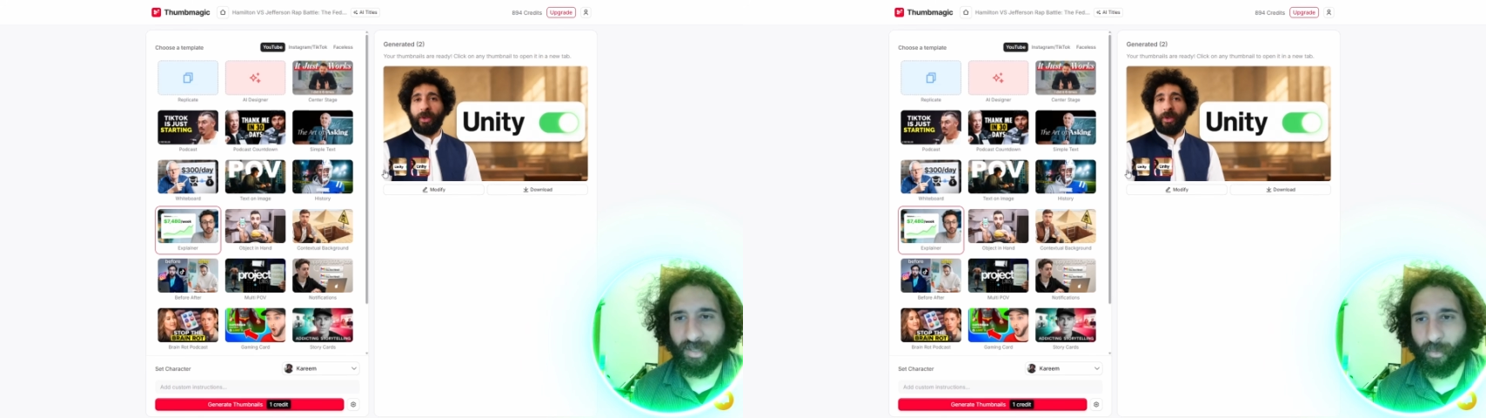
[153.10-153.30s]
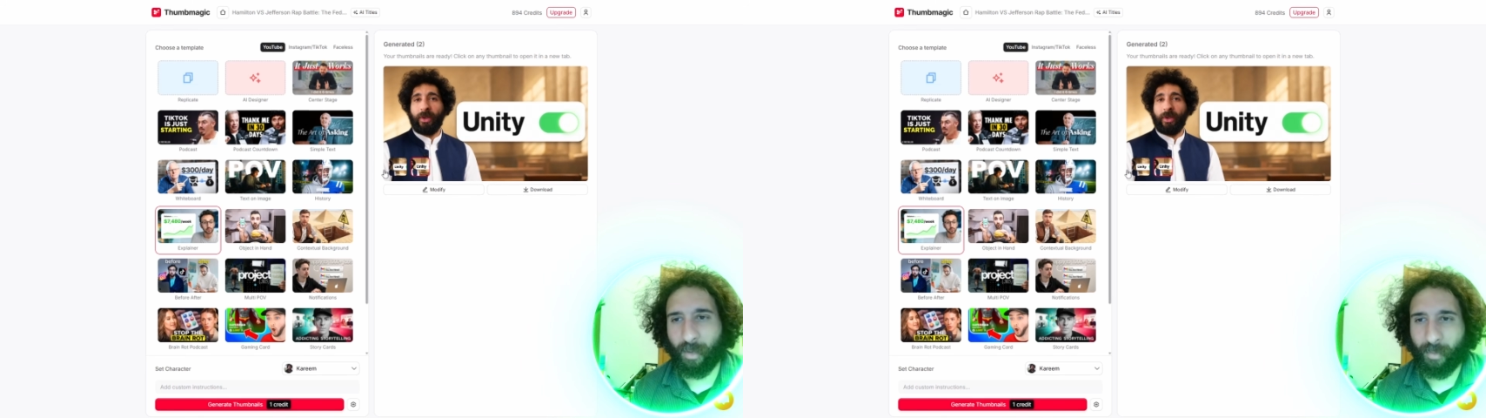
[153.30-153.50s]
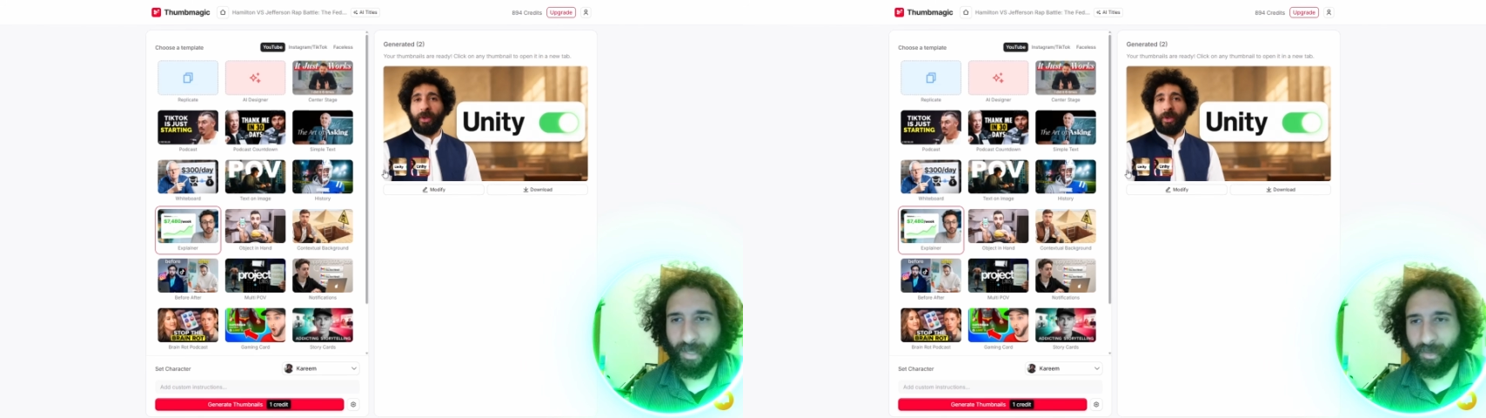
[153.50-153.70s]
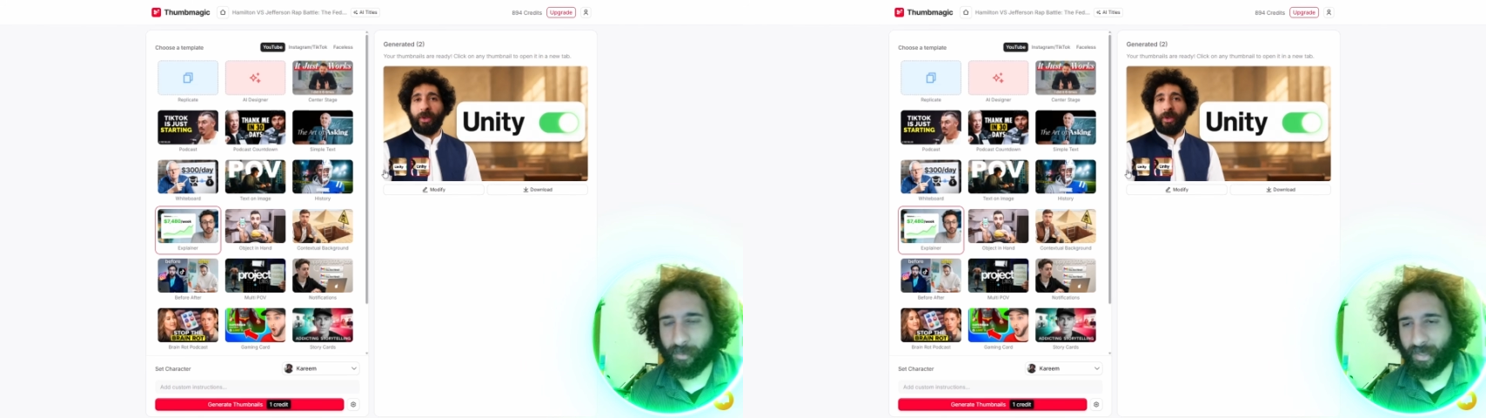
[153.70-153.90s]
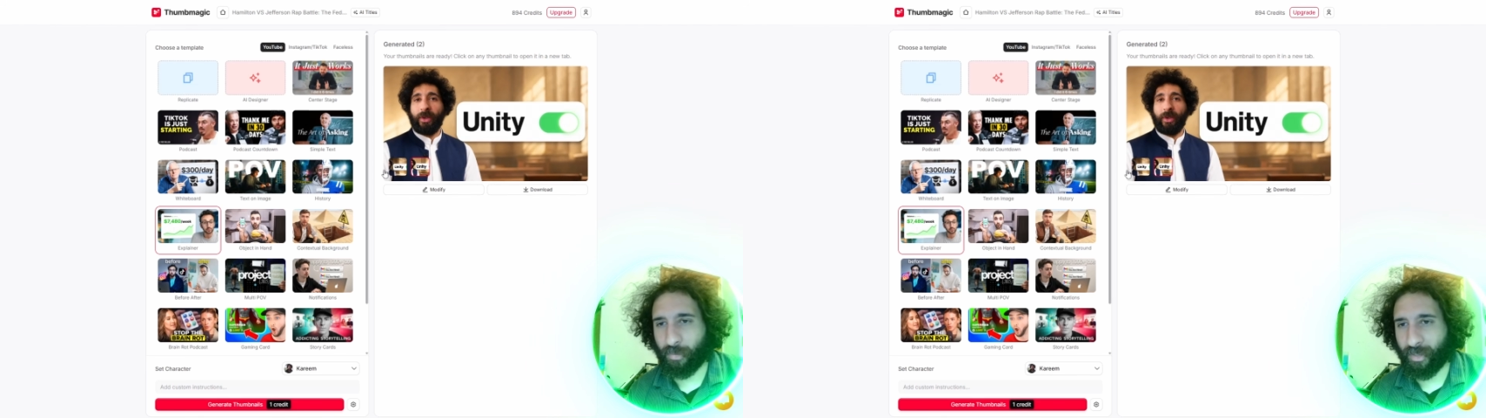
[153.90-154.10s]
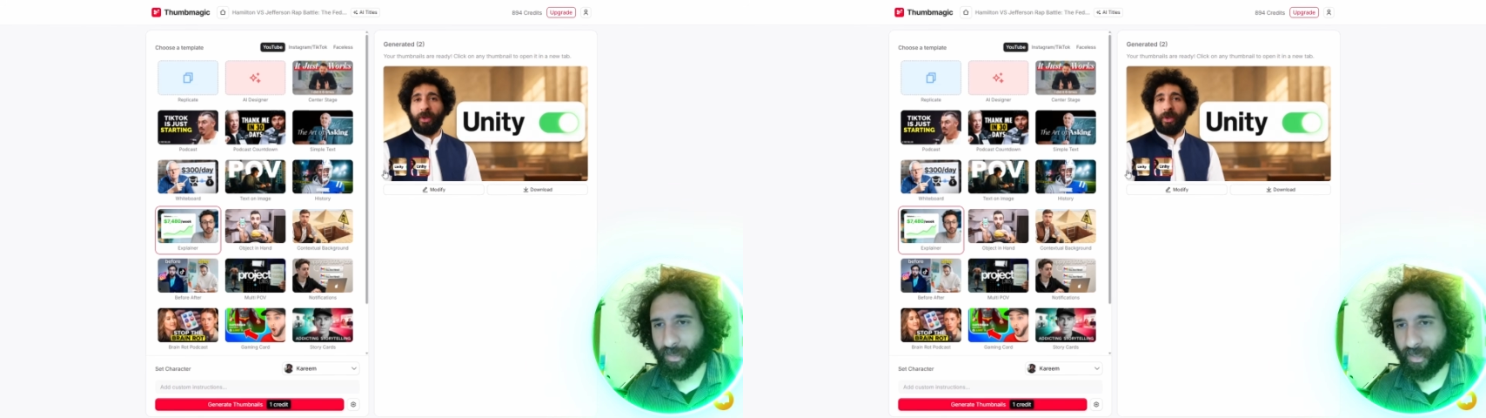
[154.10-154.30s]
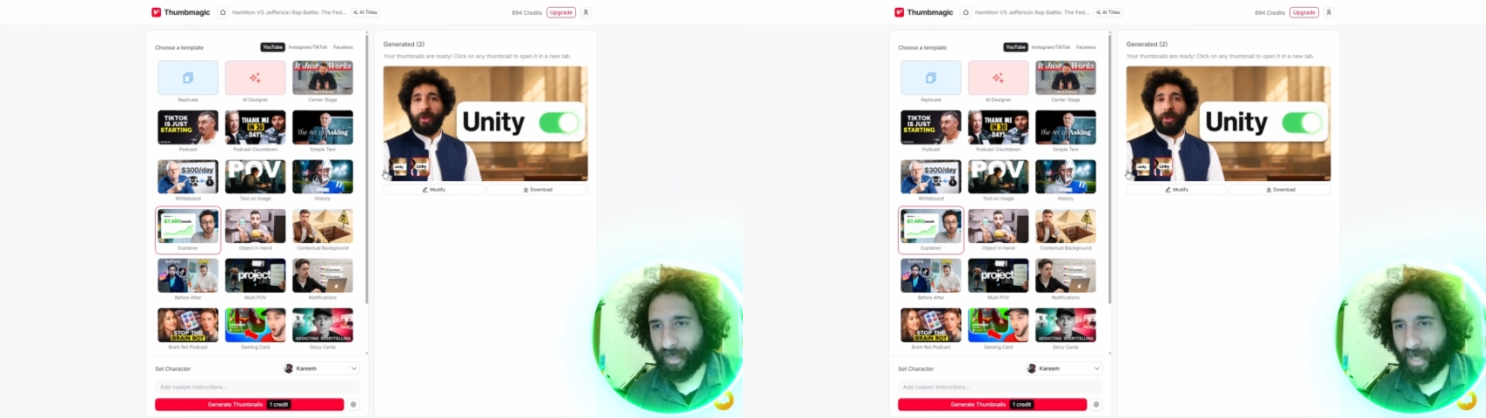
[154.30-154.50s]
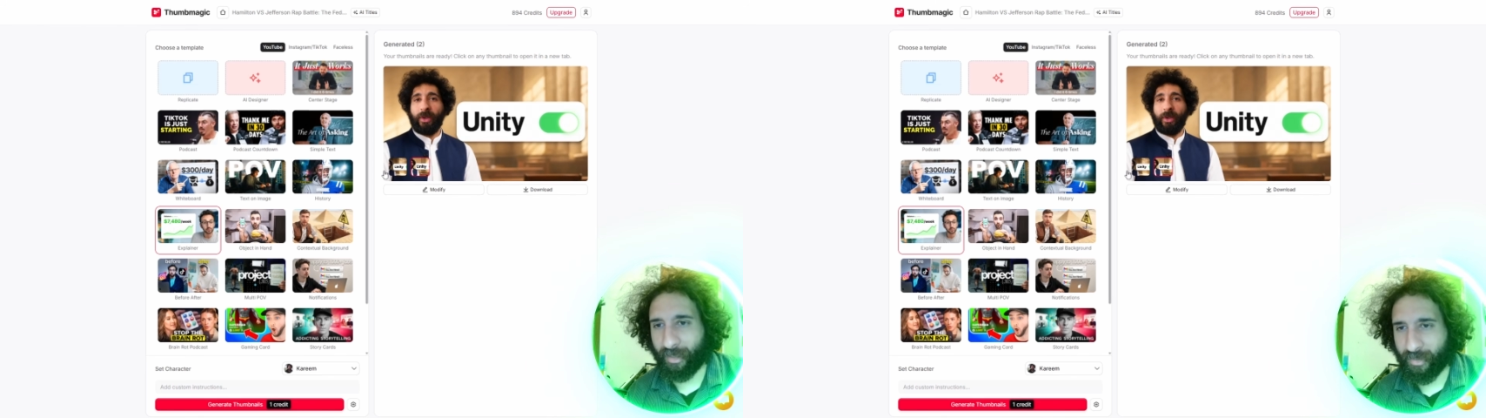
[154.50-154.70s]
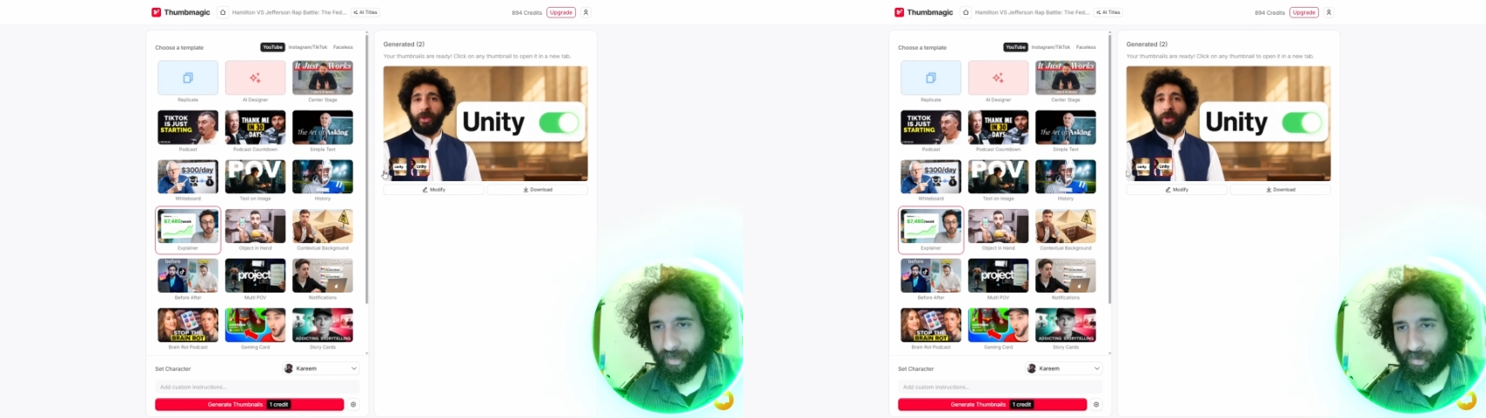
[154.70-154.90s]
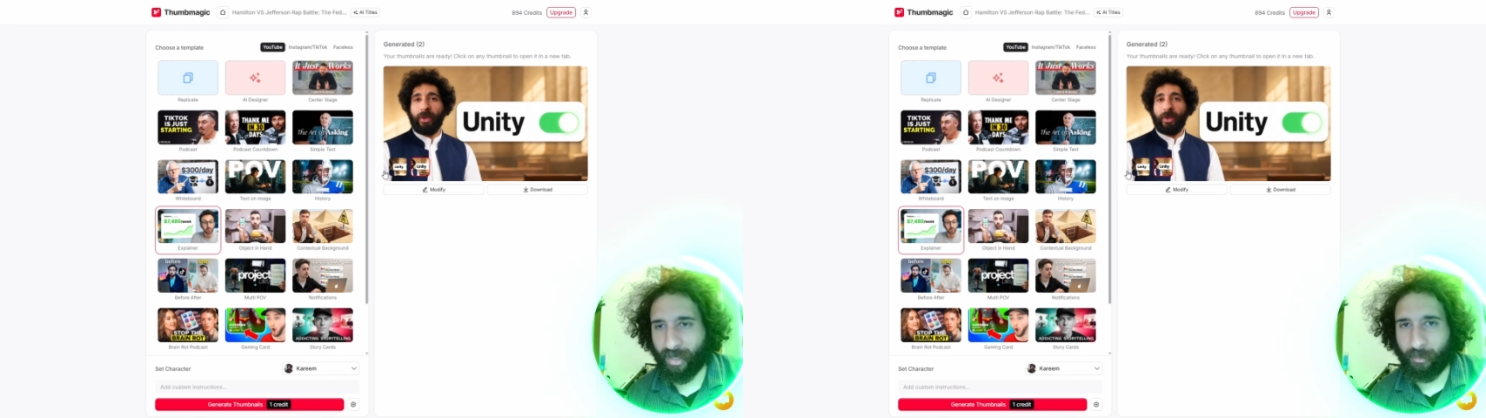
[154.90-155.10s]
a rap battle between like
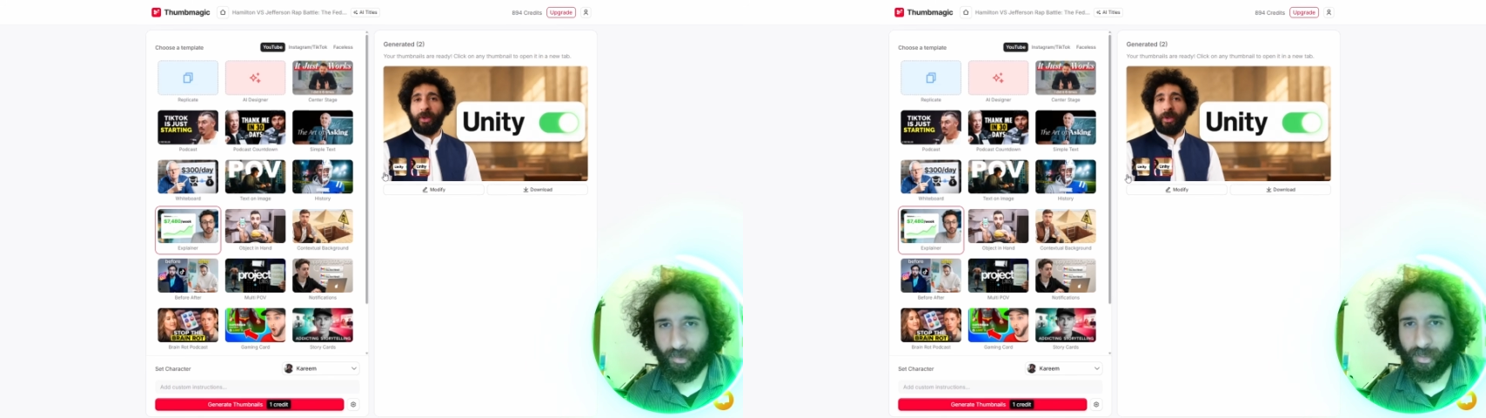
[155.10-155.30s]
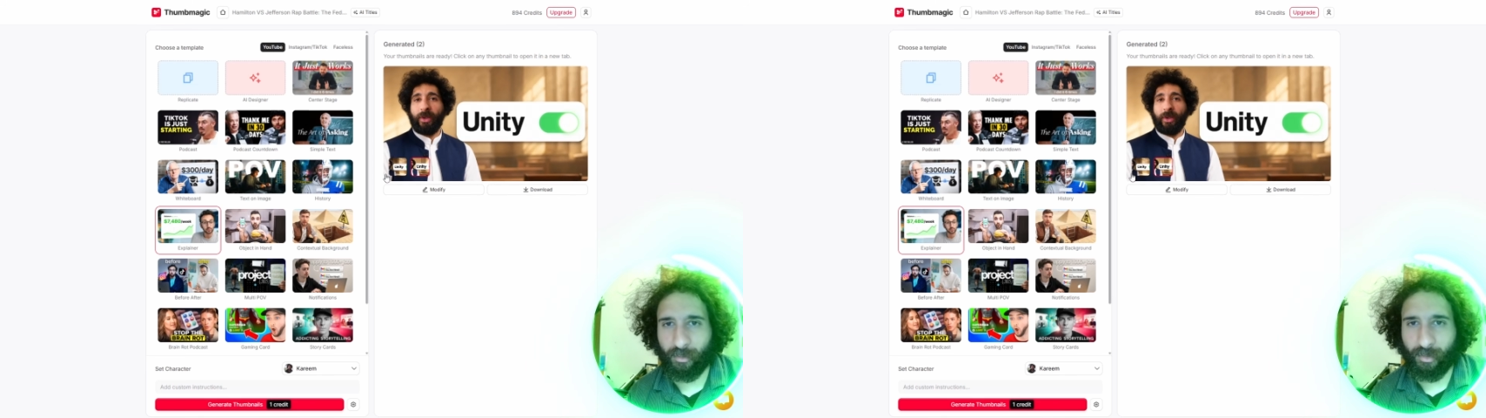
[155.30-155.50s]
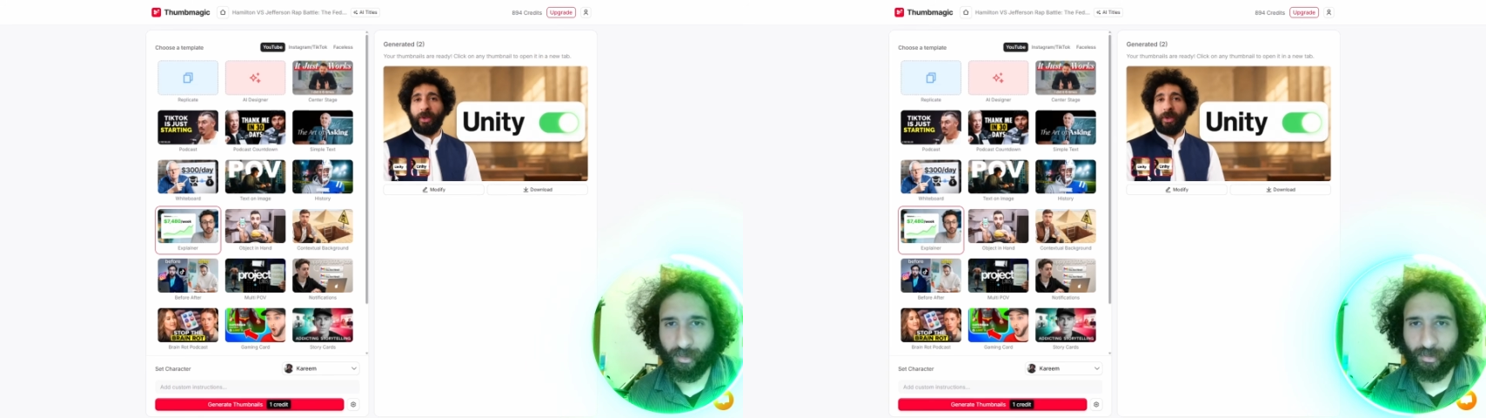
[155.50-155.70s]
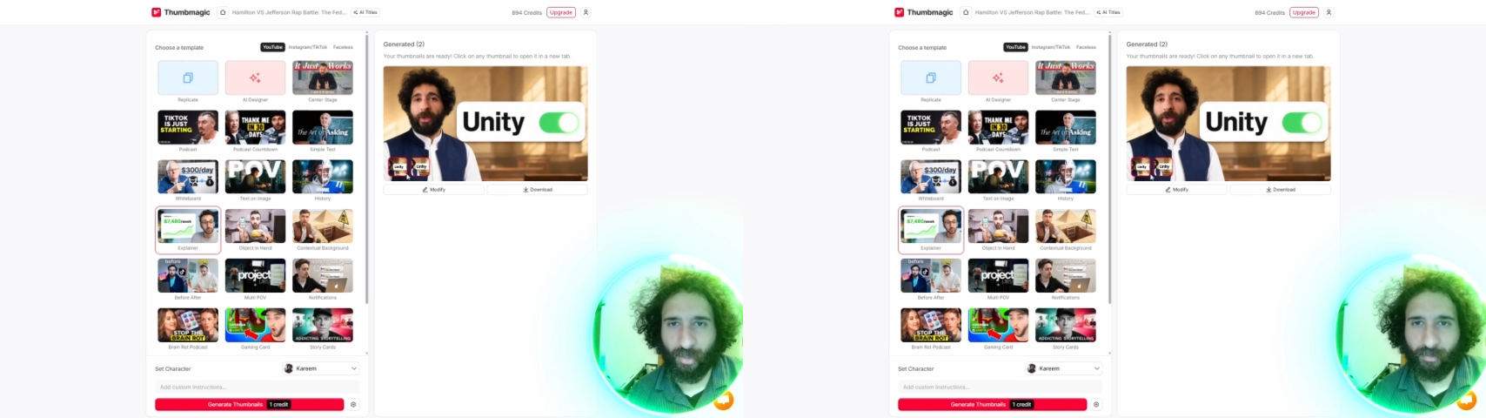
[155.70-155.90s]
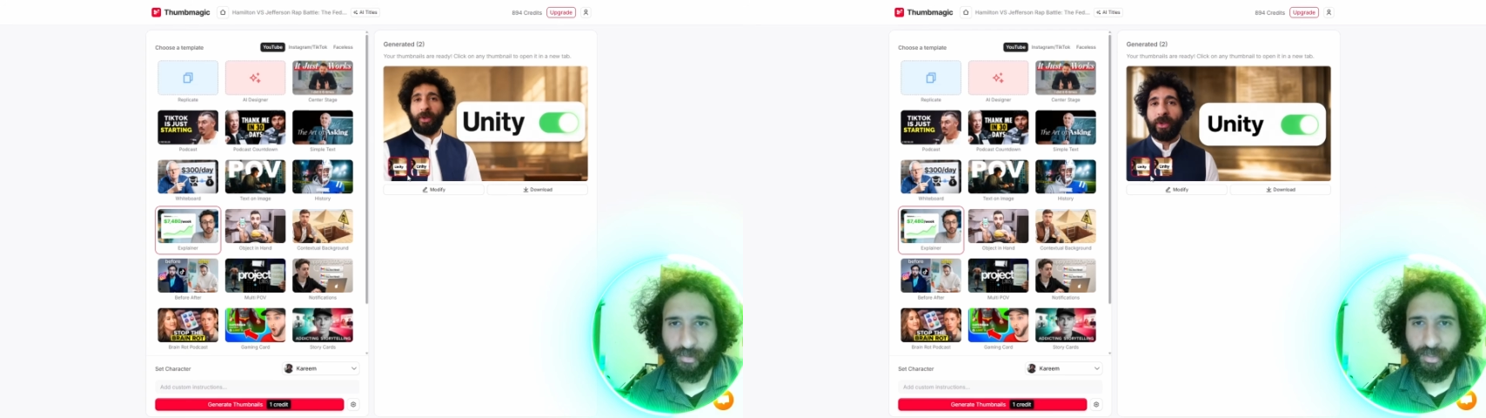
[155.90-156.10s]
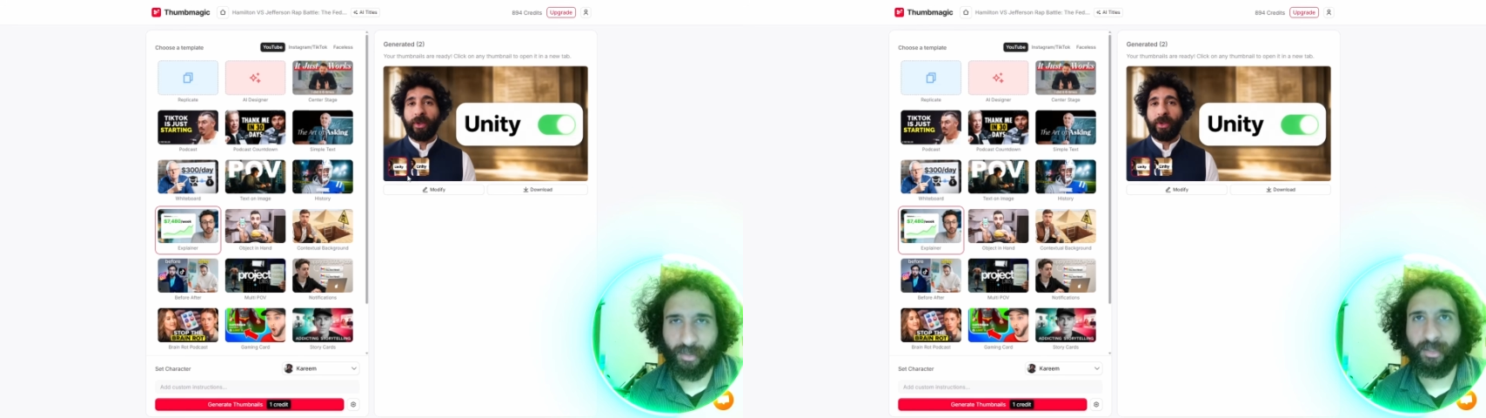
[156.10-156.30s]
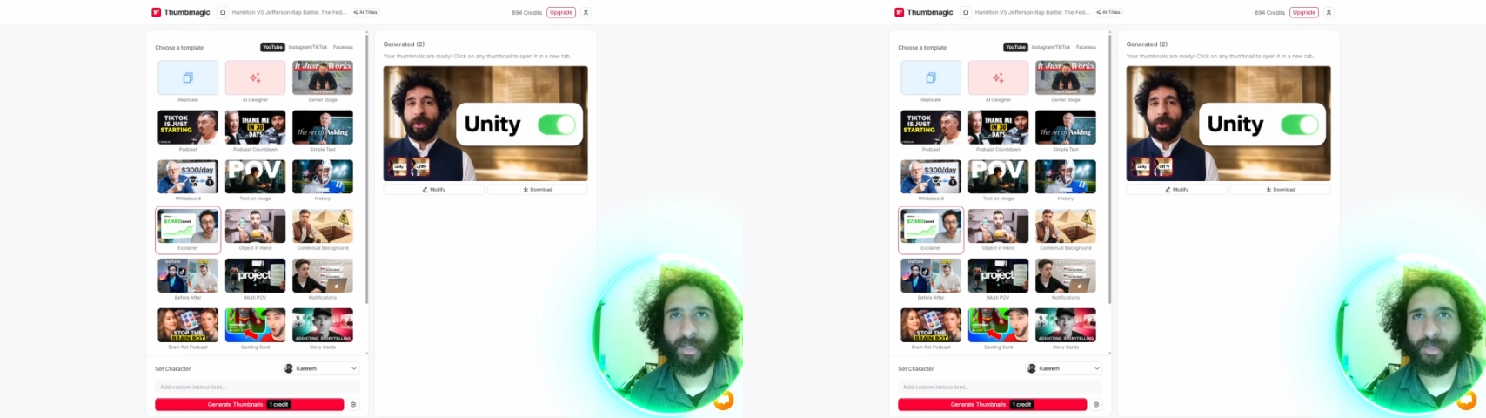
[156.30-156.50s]
Alexander Hamilton and Jefferson.